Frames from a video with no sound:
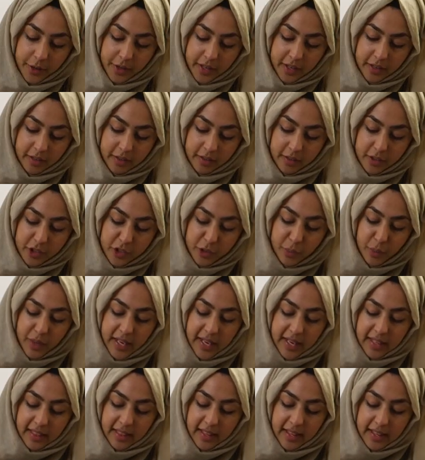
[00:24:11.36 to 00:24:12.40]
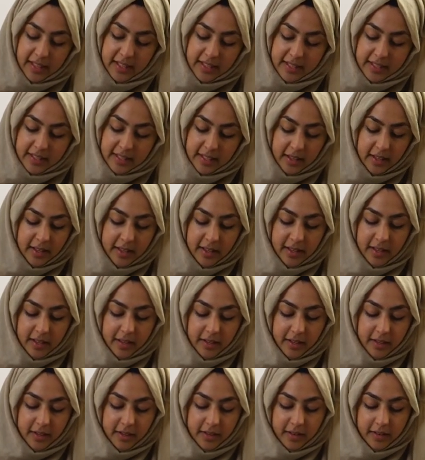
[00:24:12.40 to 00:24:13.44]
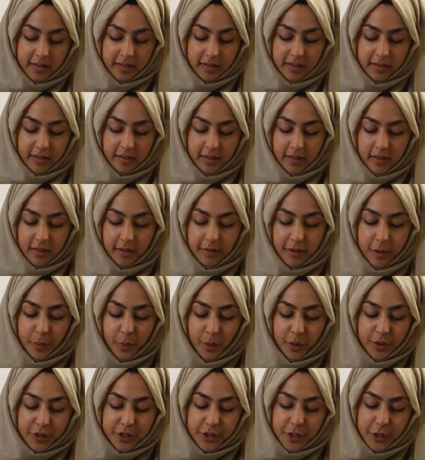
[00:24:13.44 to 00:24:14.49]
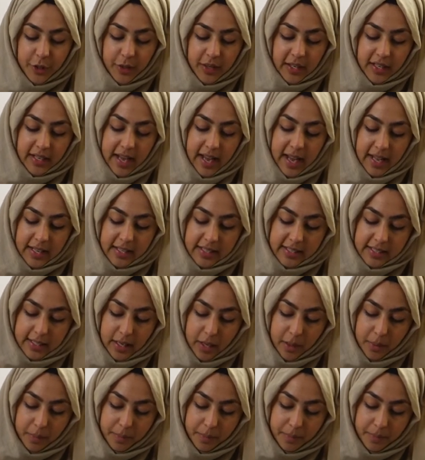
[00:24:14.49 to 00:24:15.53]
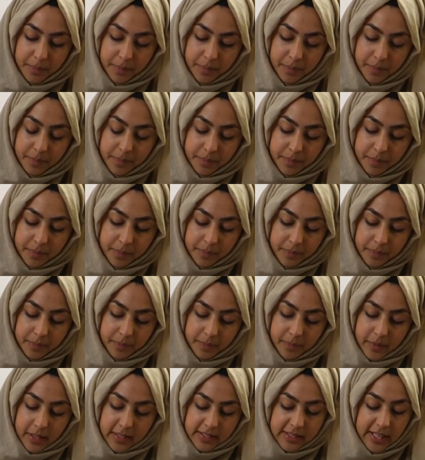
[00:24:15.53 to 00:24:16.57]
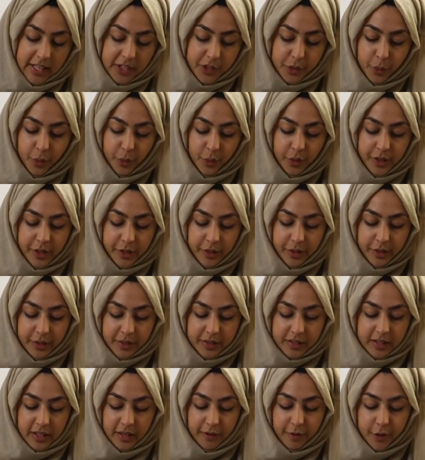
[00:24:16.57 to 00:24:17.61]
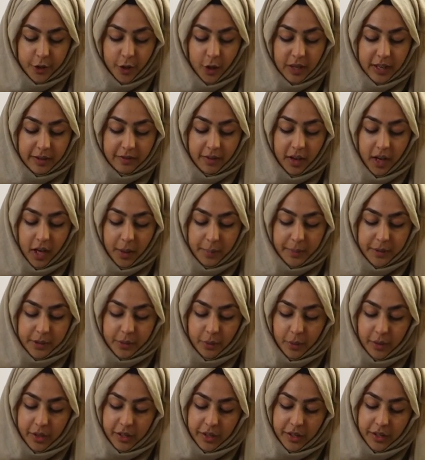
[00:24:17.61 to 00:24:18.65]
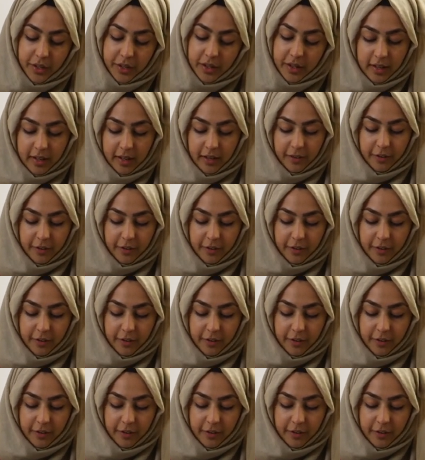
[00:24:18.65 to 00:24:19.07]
can tweak this. If you want to, you can add some essential oils. If you don't have almond oil,